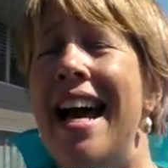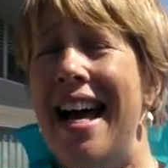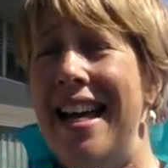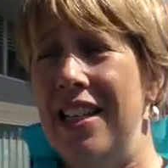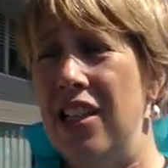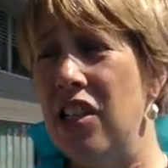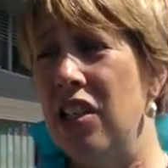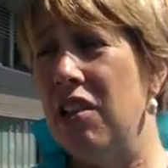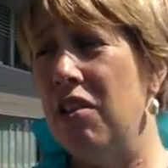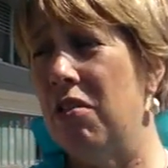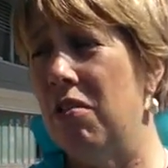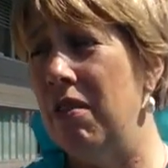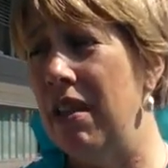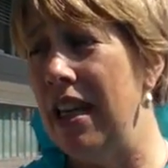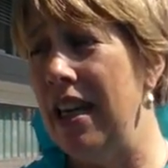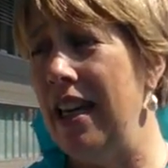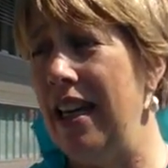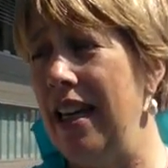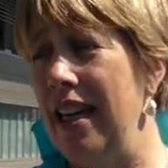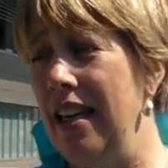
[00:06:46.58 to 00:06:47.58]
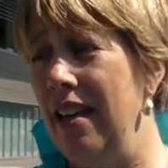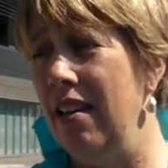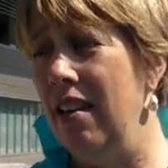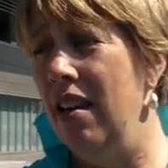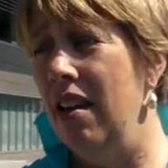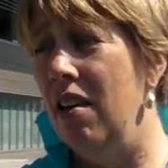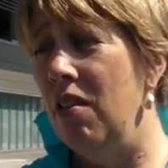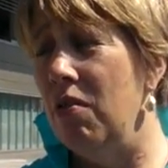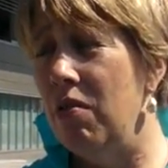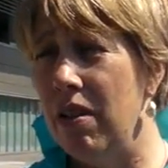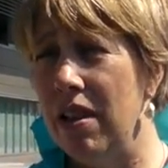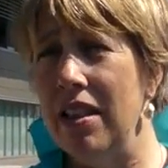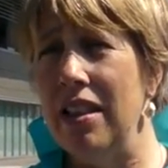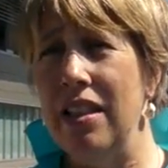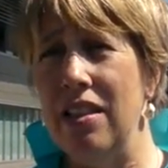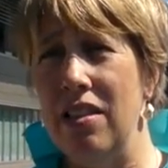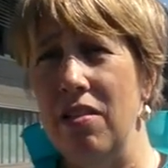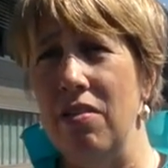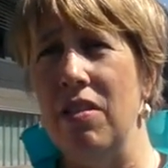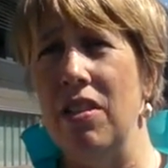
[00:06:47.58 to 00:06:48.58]
and to create
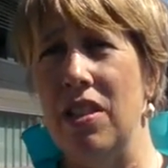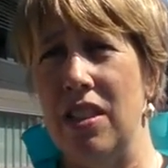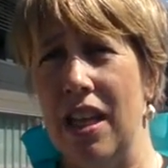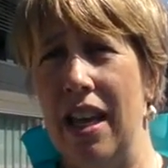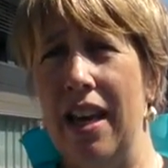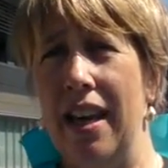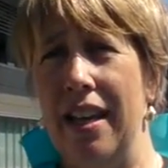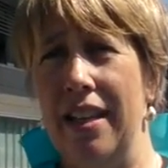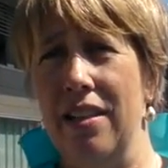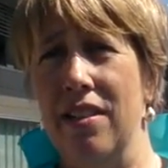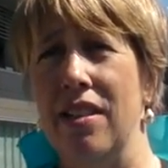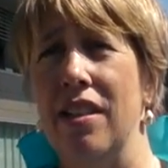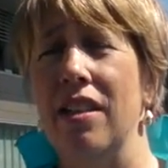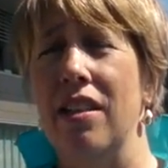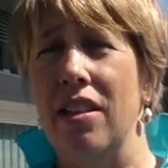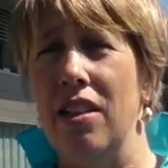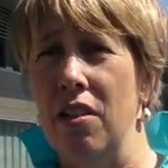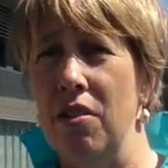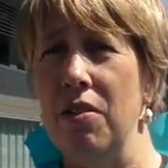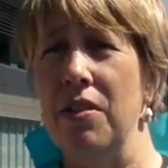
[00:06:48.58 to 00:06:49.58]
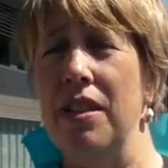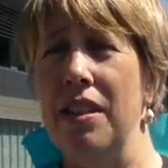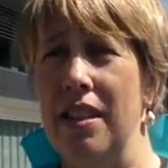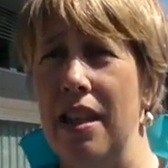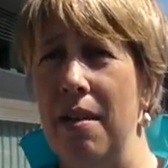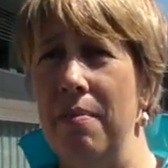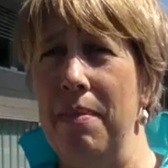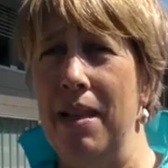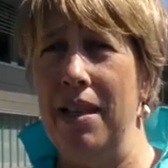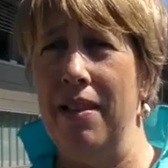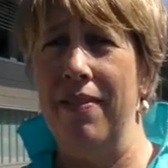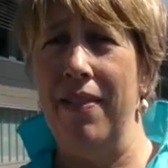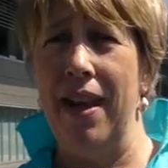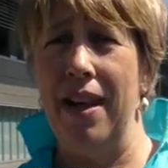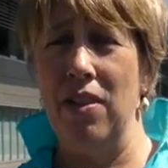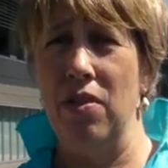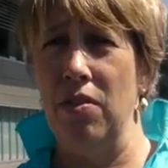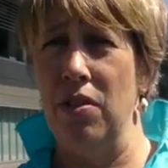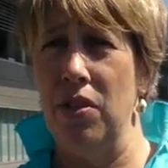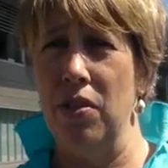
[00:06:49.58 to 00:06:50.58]
really new designs using that
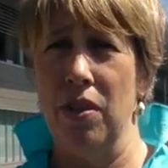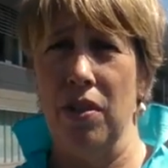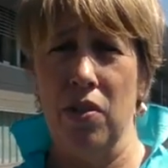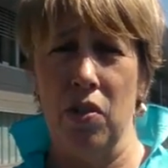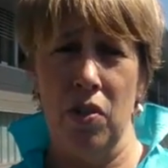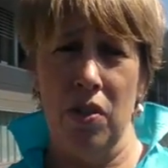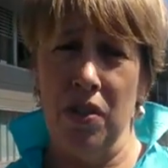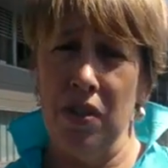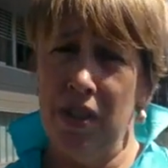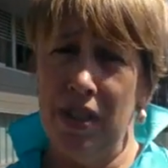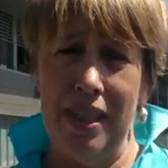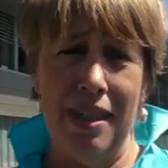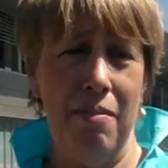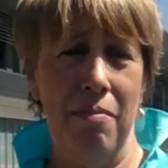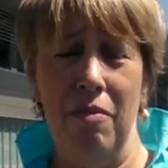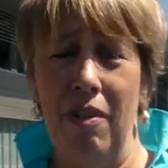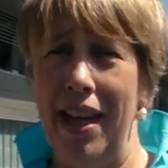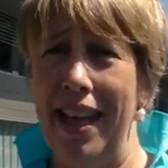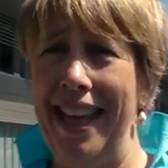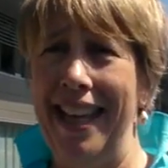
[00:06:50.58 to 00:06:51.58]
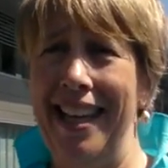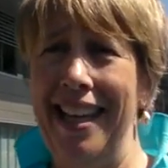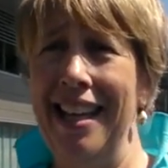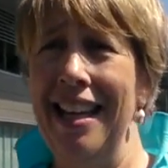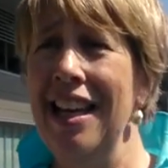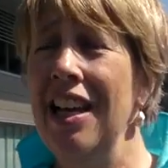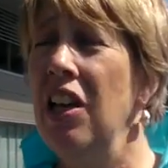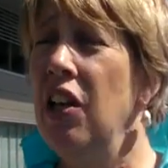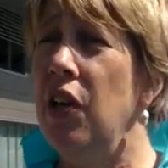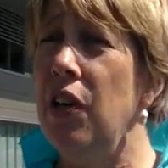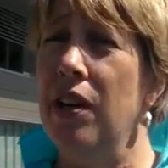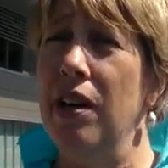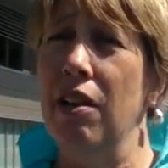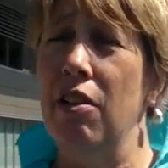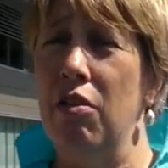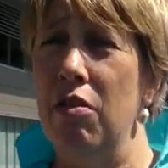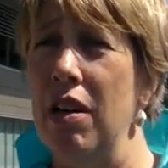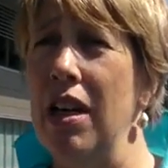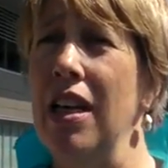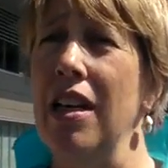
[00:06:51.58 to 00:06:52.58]
manufacturing structure. The same way you can
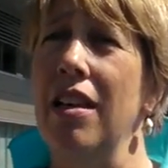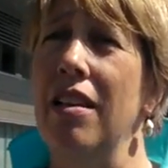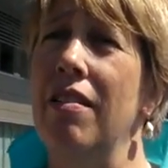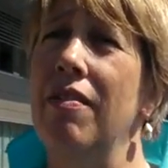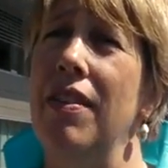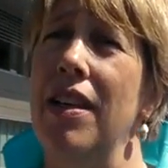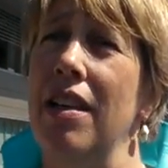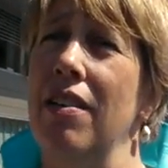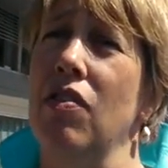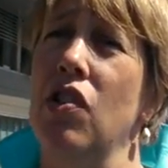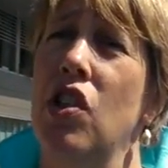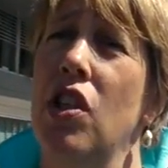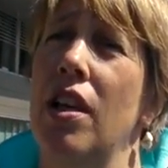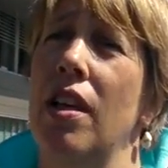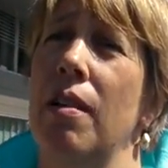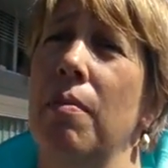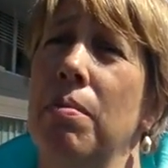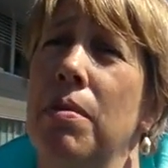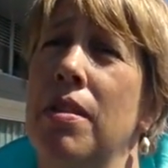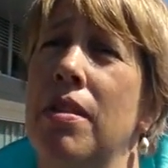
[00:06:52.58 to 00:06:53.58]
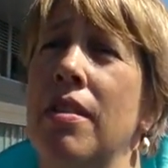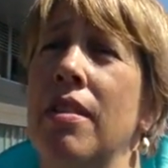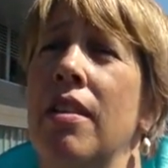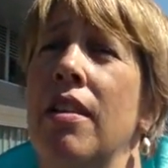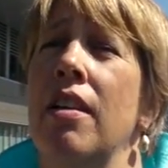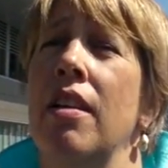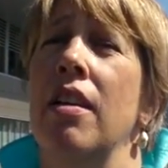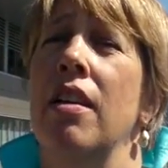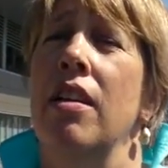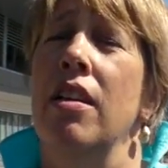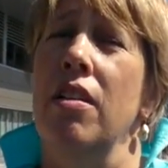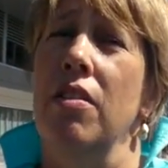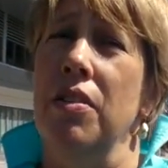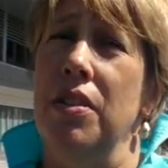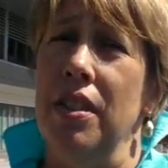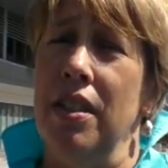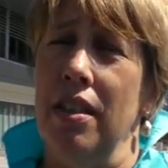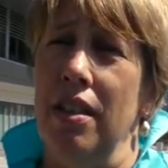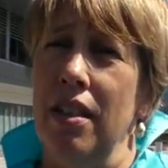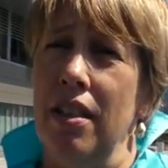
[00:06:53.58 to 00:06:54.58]
create innovative chips
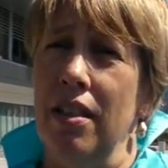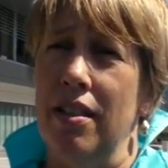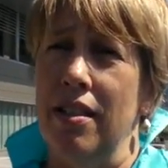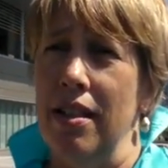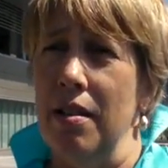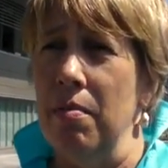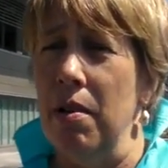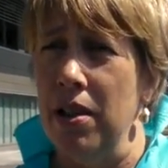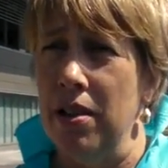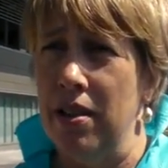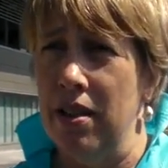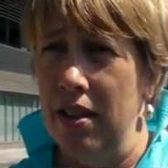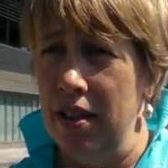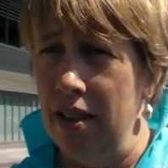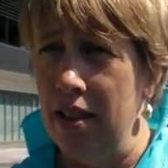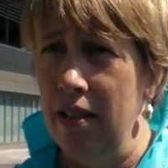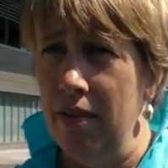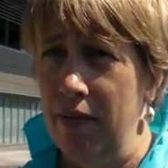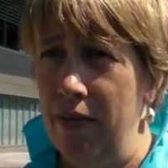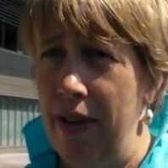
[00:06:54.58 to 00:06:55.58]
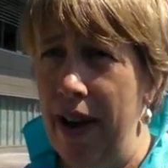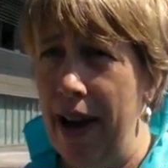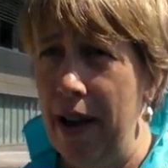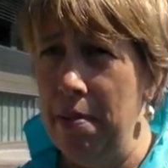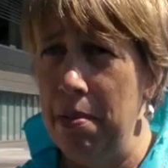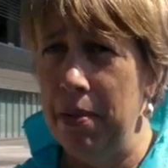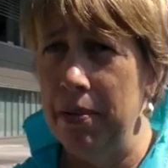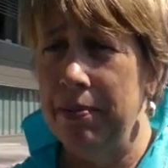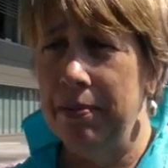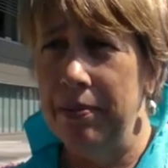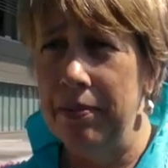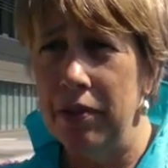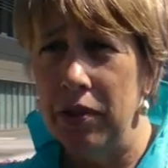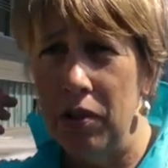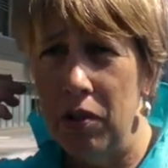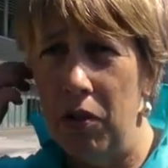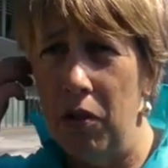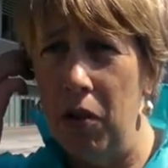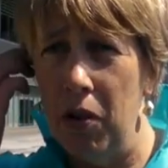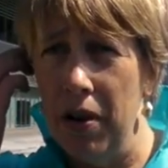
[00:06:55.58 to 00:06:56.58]
using a CMOS silicon fab,
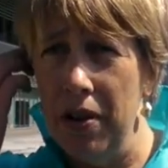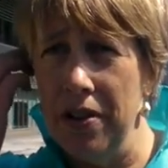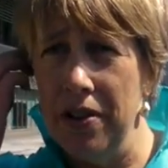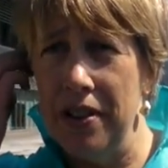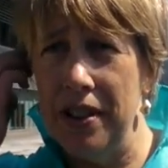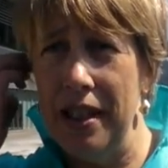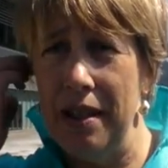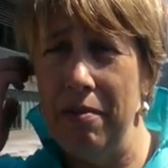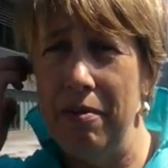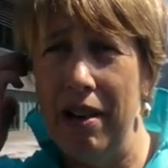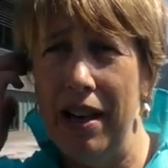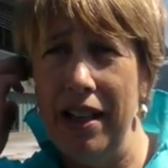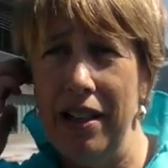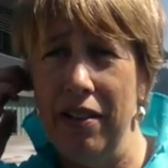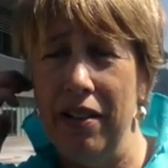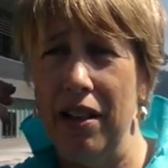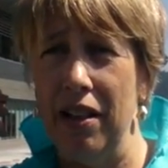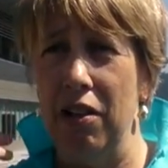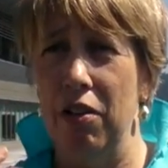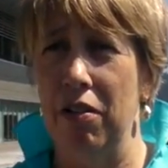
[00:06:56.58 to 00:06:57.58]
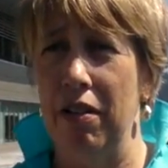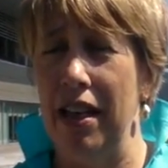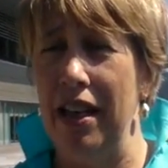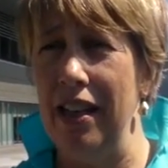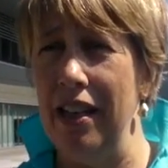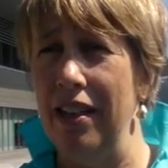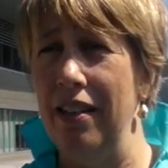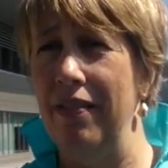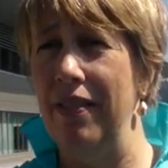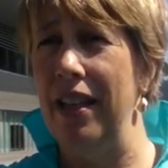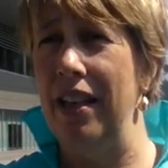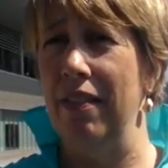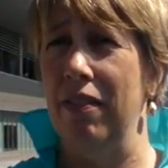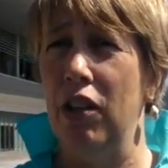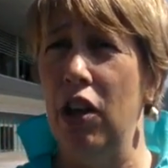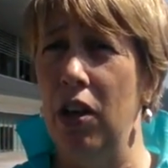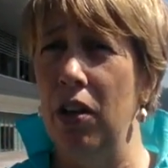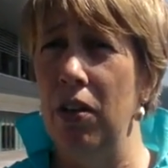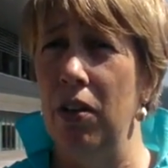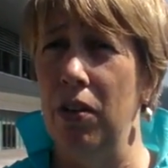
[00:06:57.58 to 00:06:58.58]
or the same way you can create innovative
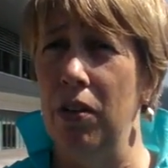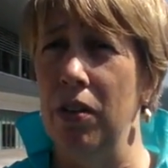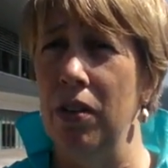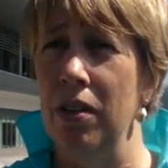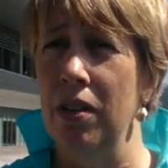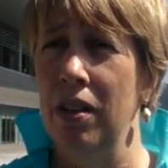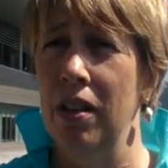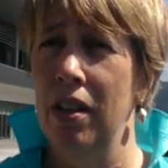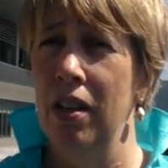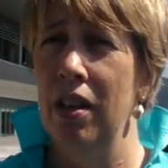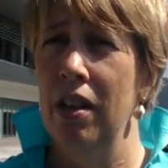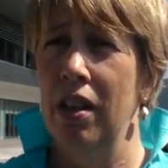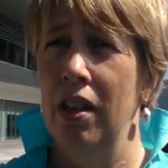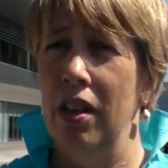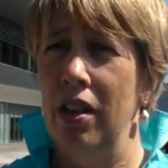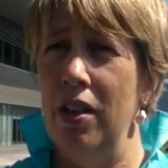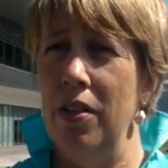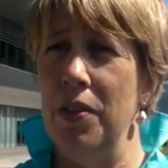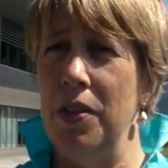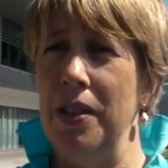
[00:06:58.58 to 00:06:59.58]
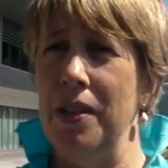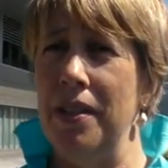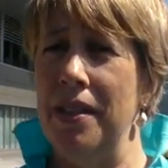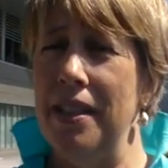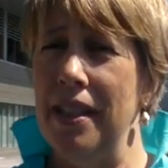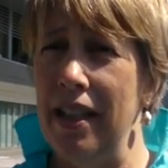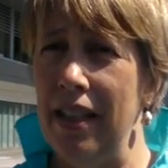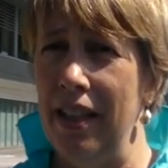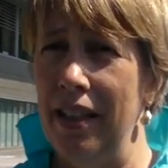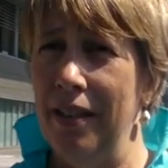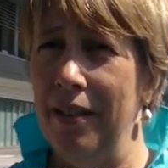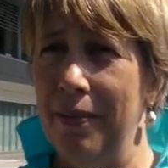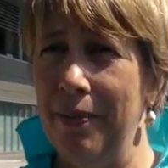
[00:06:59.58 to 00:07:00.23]
code using C.